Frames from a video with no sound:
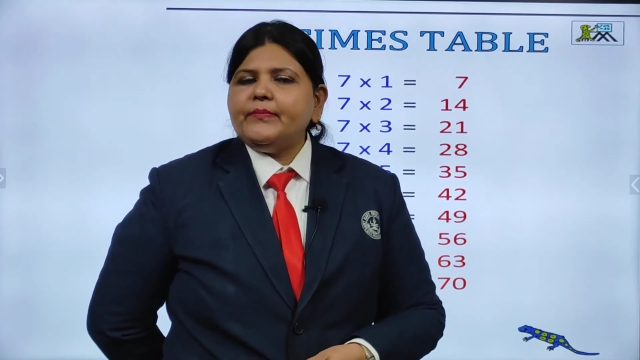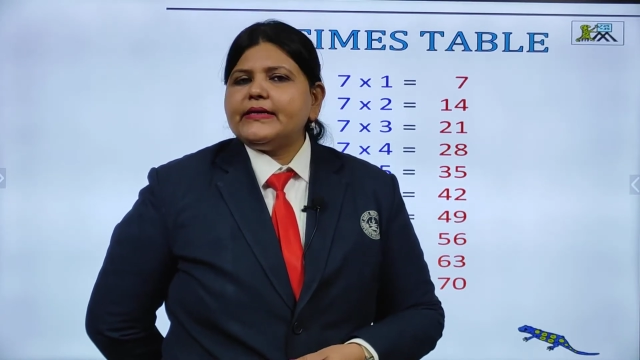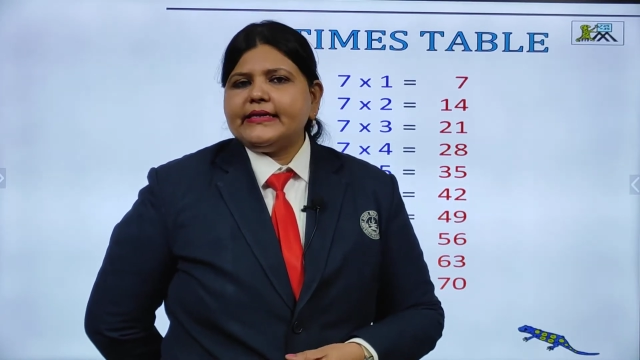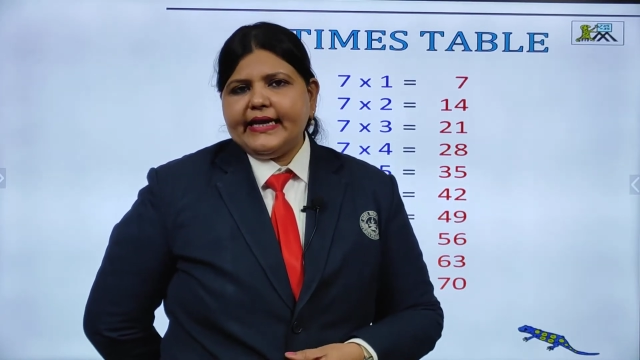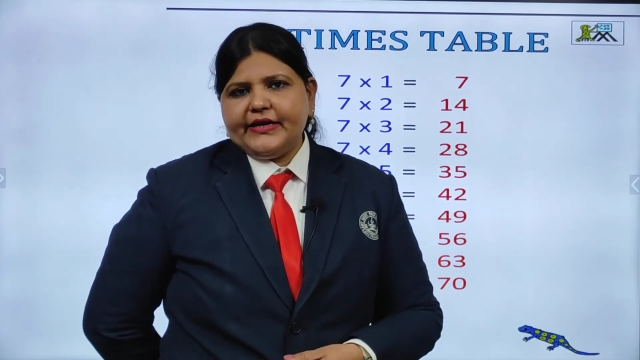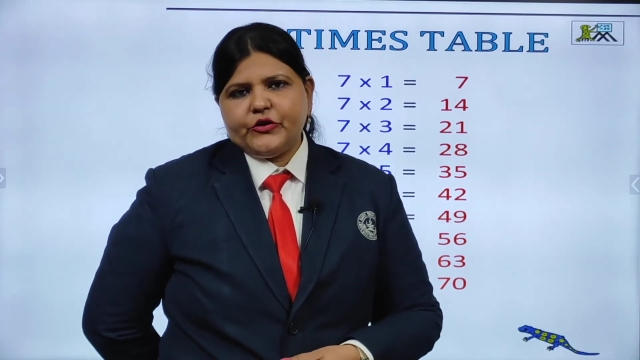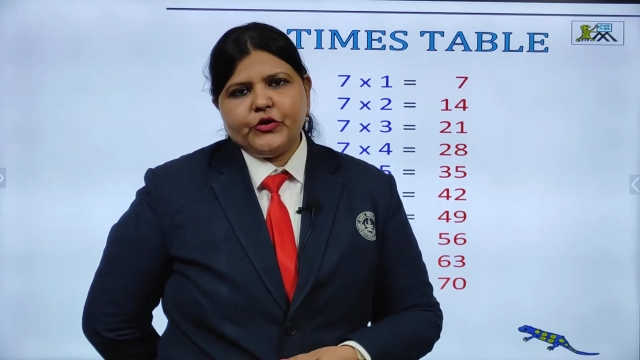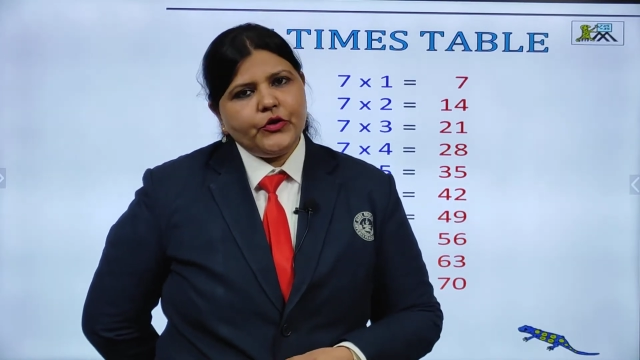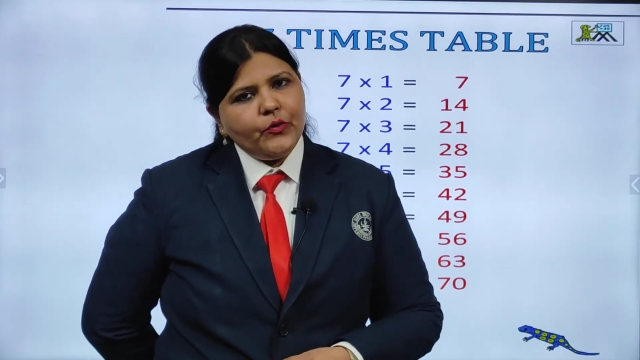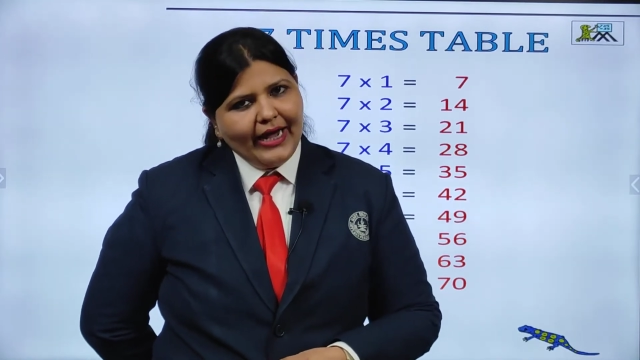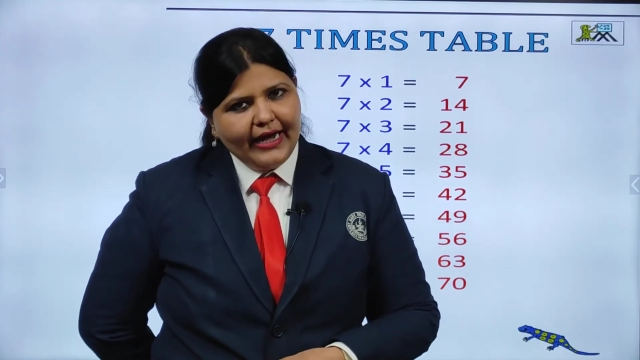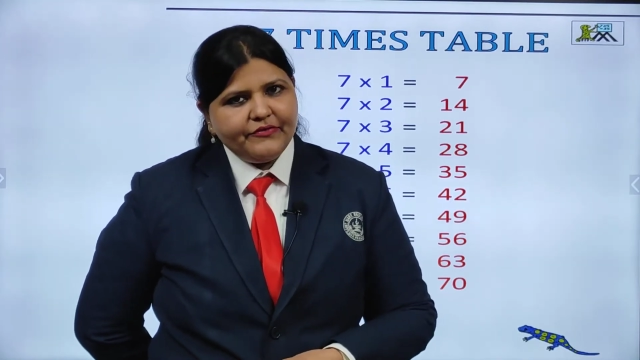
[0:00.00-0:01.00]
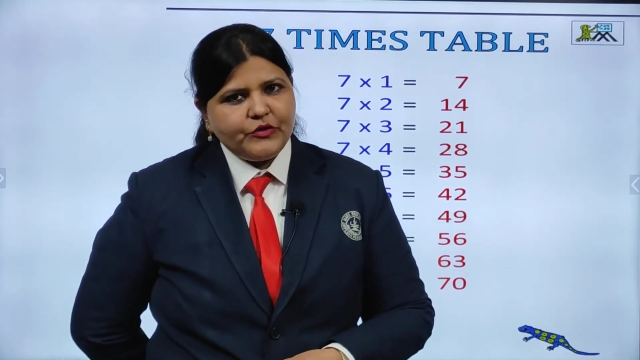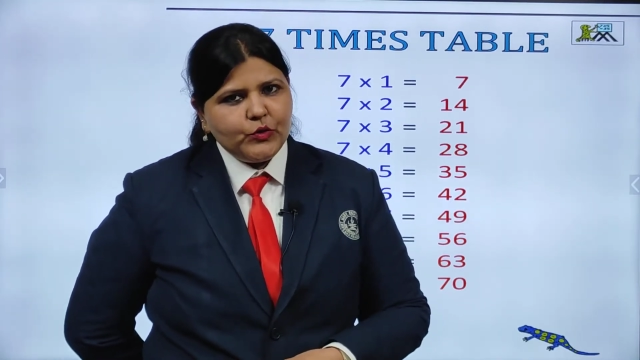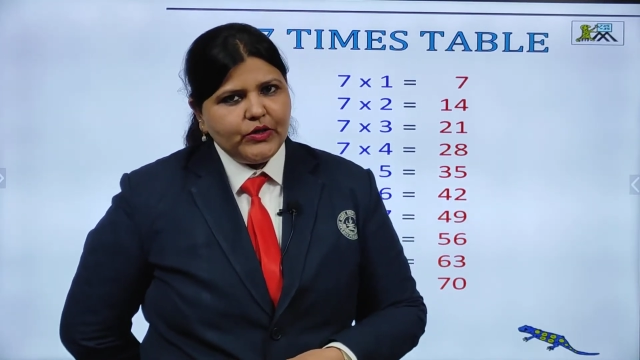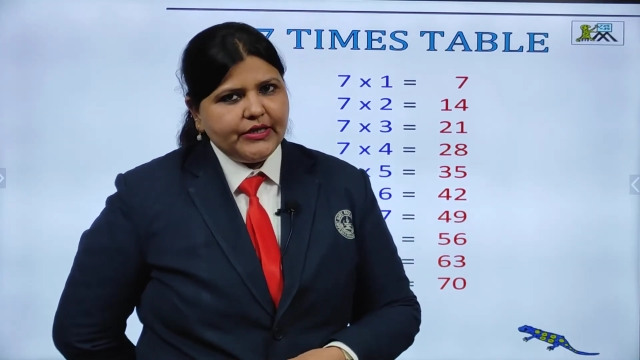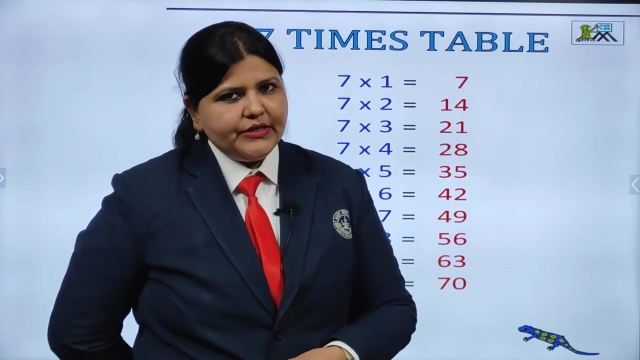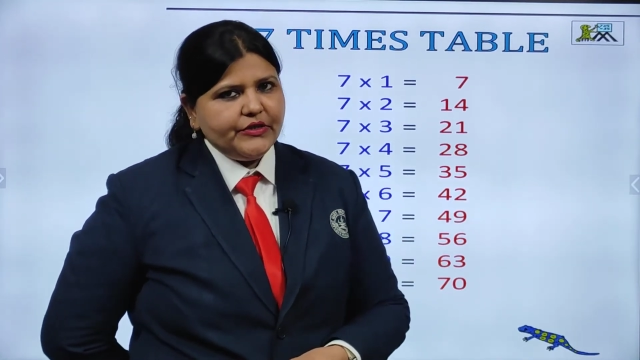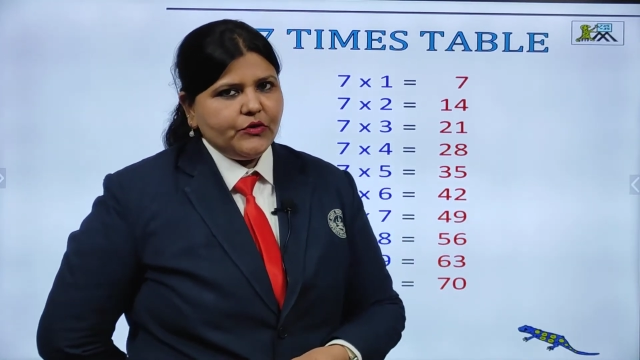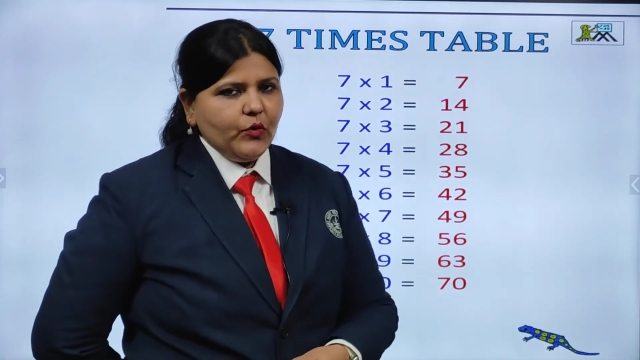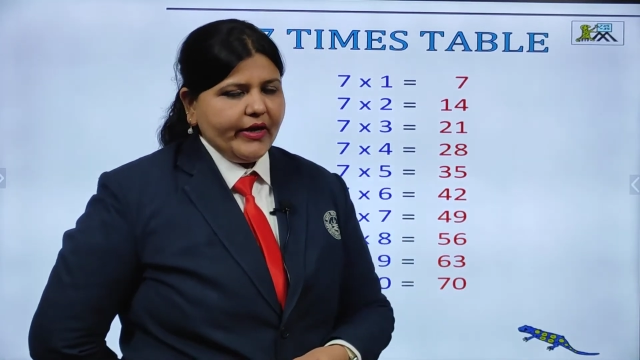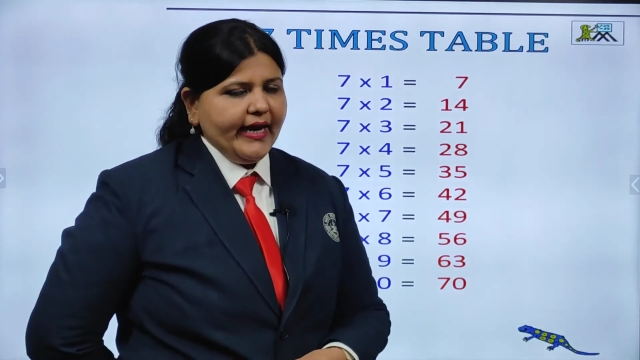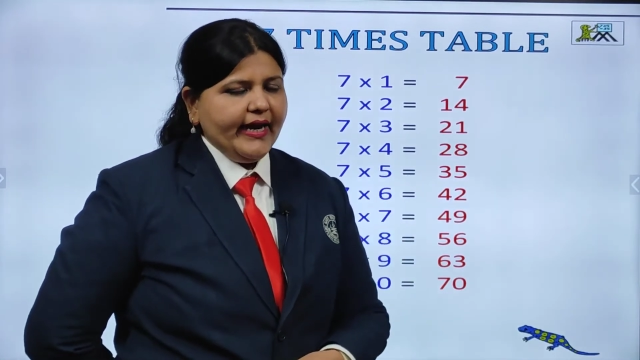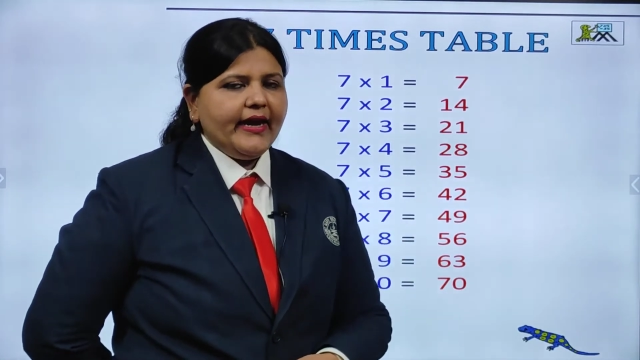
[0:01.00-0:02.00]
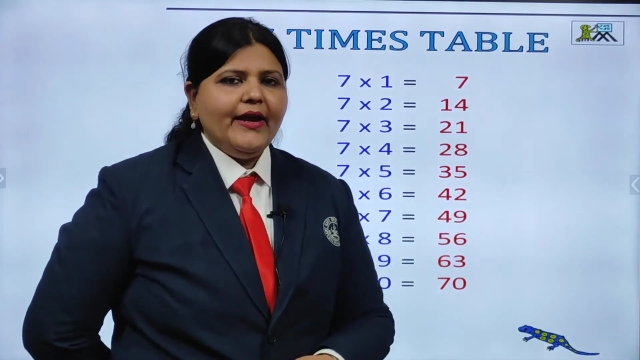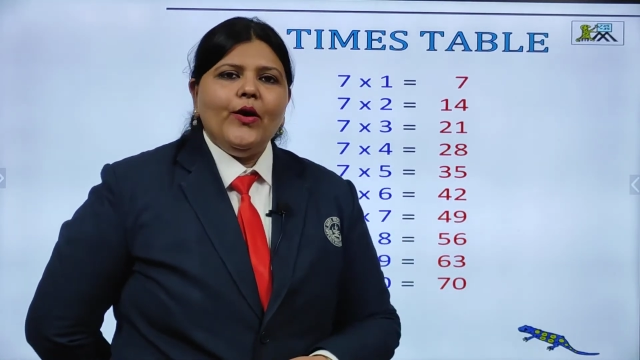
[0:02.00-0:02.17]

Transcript: but then too you have to learn it. Okay.